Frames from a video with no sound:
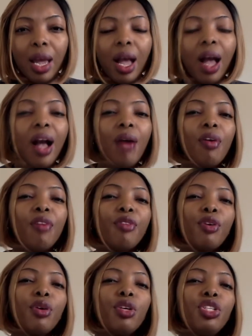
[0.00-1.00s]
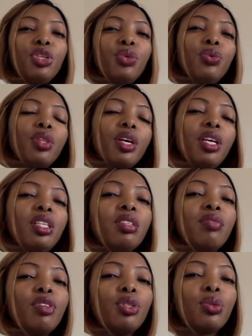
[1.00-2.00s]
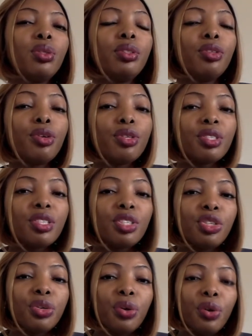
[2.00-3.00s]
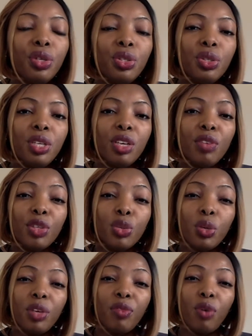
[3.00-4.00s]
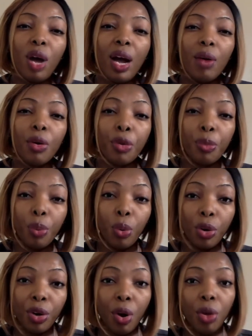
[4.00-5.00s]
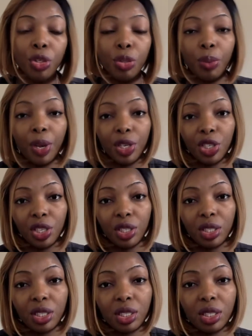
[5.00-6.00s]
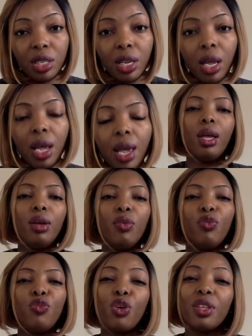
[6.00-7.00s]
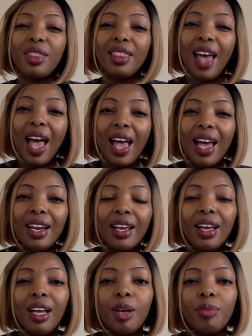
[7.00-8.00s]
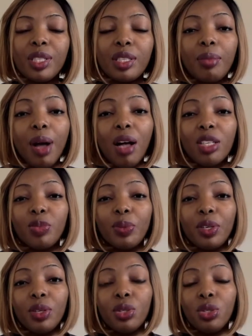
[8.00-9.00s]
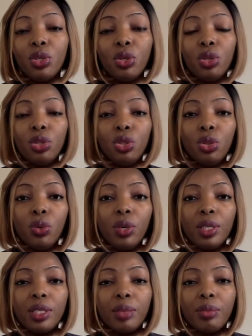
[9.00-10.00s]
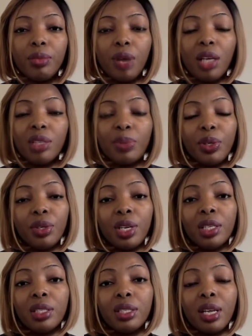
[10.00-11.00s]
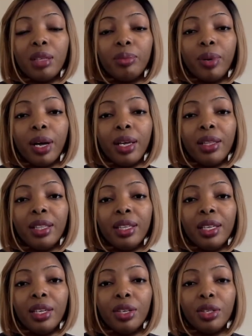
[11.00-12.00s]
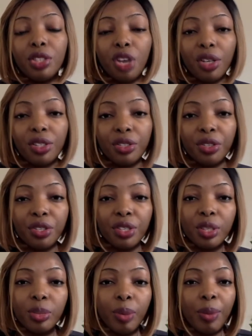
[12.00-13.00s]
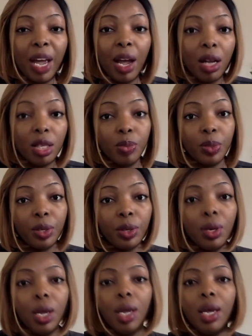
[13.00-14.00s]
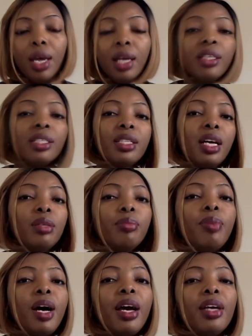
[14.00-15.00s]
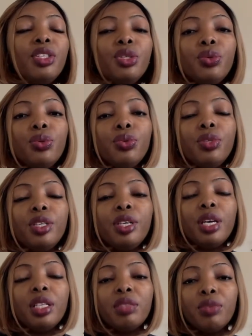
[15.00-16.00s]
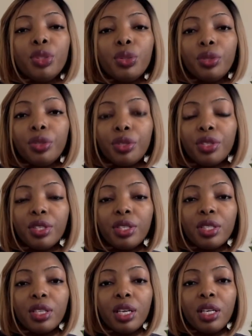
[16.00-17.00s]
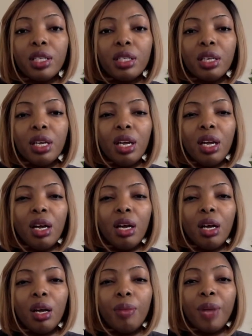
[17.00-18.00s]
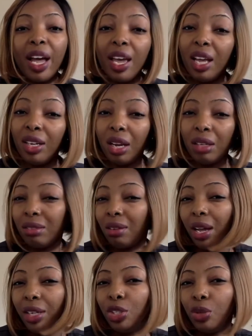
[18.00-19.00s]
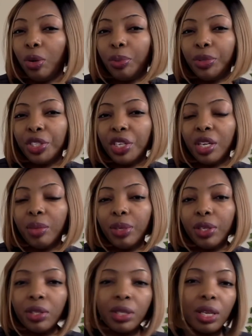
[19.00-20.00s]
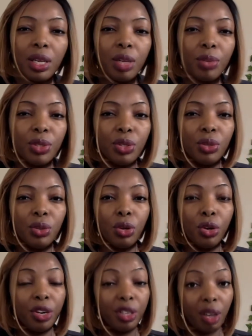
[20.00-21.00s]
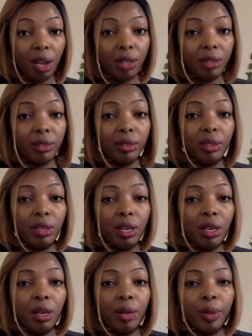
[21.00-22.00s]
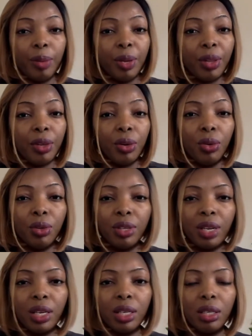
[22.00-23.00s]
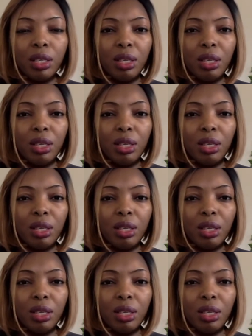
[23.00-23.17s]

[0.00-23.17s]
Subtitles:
However, you, the individual nurses, you're going to give a 24-hour report on your patients. For that, some hospitals do not do it. Some hospital is done by the charge nurses, but my hospital, it is done by you, the individual nurses, and I do appreciate it because it helps you learn a lot about the whole thing.